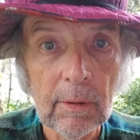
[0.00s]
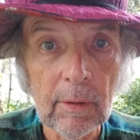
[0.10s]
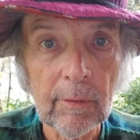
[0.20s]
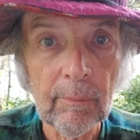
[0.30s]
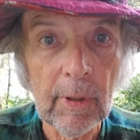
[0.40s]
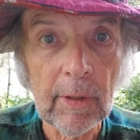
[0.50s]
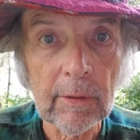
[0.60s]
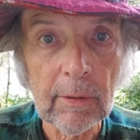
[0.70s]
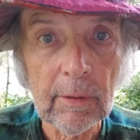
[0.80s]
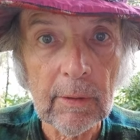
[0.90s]

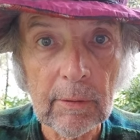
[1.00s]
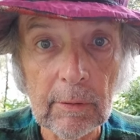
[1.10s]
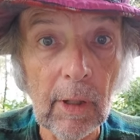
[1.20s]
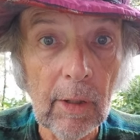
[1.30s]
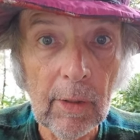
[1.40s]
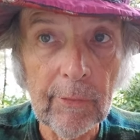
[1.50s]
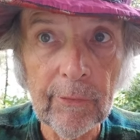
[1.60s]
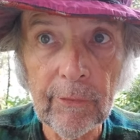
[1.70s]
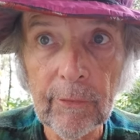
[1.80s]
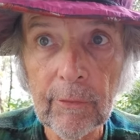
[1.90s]
Earthman
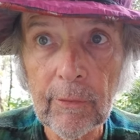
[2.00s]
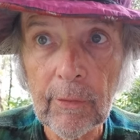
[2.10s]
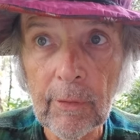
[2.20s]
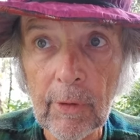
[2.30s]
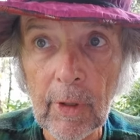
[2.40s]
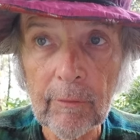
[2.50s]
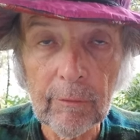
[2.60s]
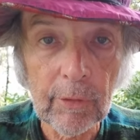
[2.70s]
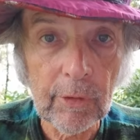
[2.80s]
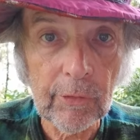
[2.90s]
glides head
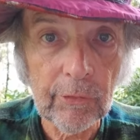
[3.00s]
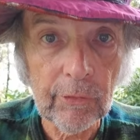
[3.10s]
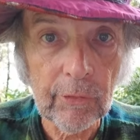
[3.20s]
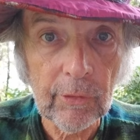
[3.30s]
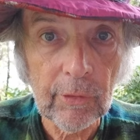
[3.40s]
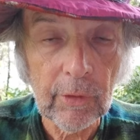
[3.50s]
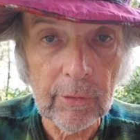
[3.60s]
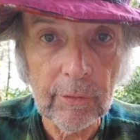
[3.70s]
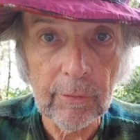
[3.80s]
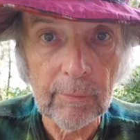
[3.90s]
first
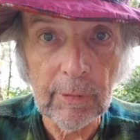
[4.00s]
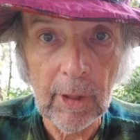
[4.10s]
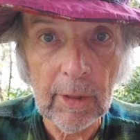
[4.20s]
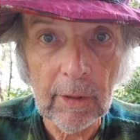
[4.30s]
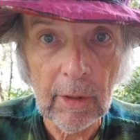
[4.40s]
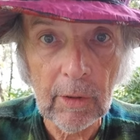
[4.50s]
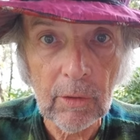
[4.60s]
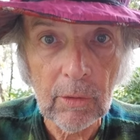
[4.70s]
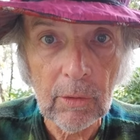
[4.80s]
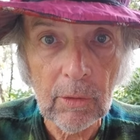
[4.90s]
under the blanket
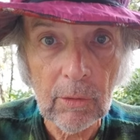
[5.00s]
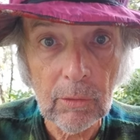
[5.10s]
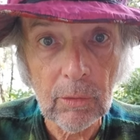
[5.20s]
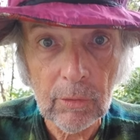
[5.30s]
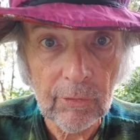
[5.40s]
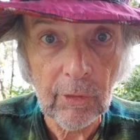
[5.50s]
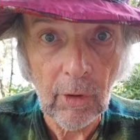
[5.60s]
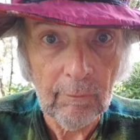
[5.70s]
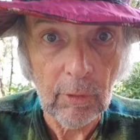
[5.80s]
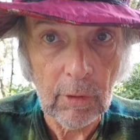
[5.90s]
to
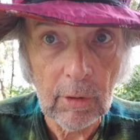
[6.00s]
discover